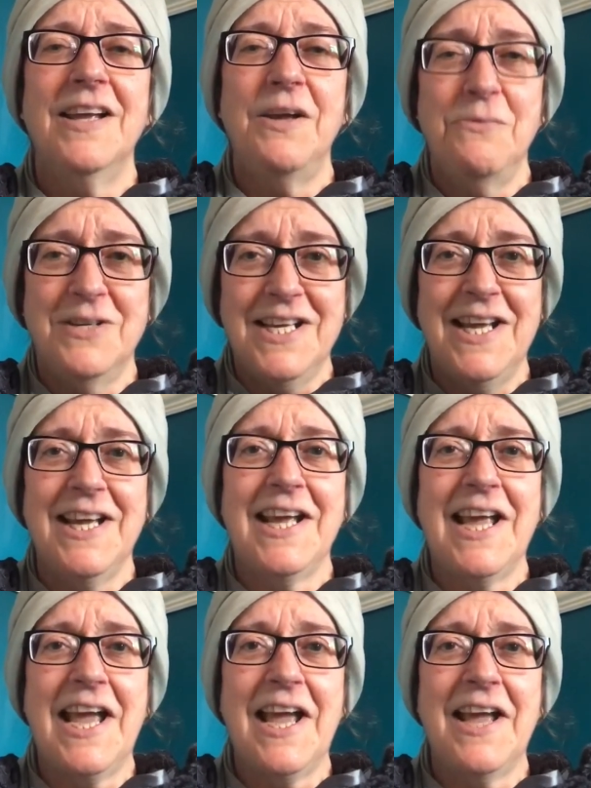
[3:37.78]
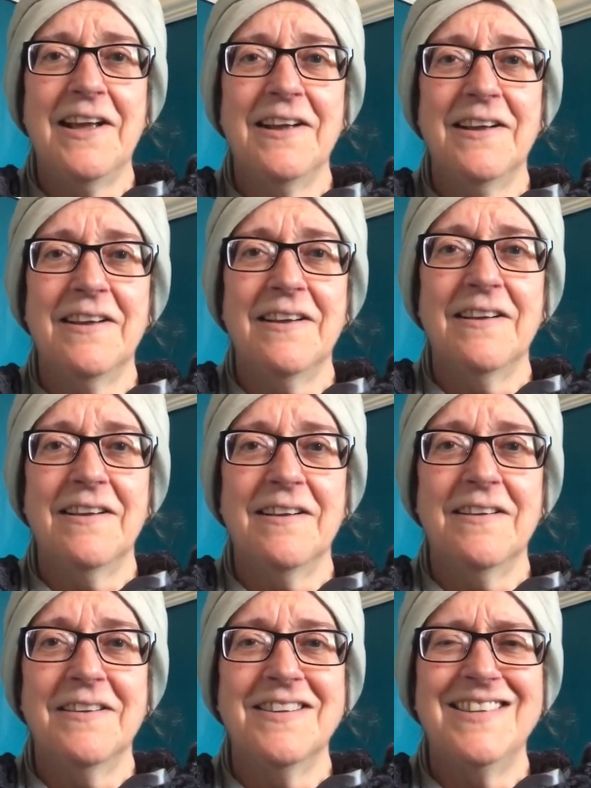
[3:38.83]
You take care,
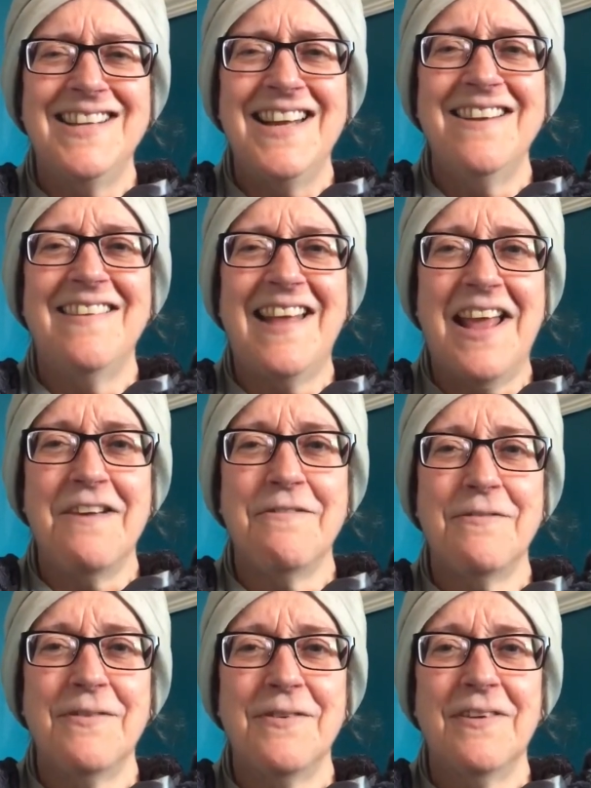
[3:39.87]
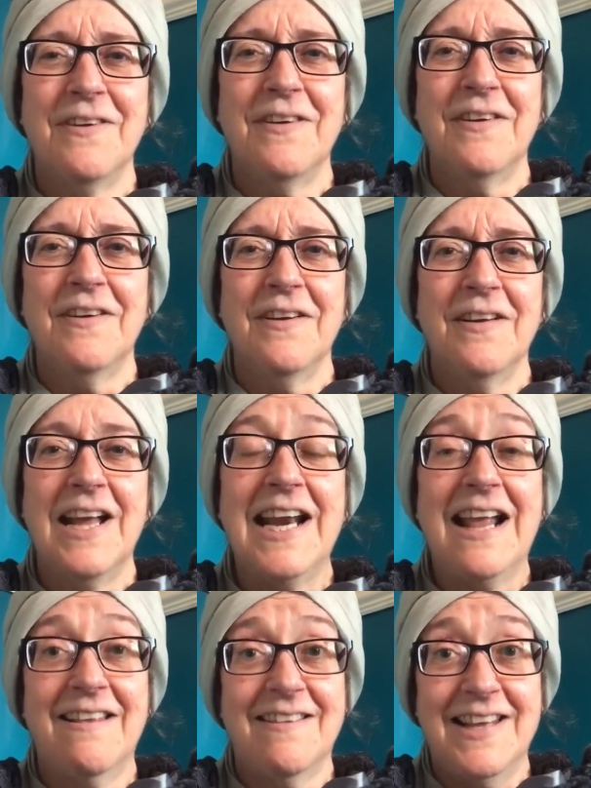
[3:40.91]
stay safe,
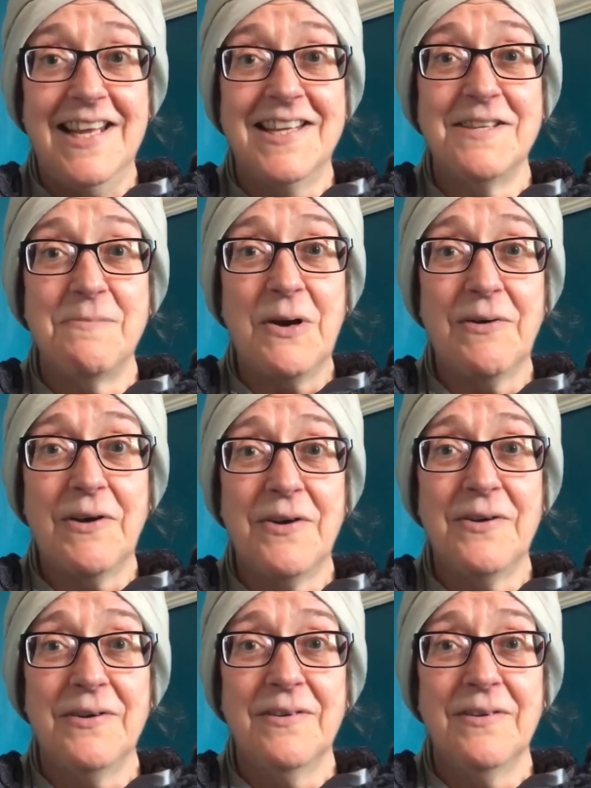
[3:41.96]
and I'll see you tomorrow.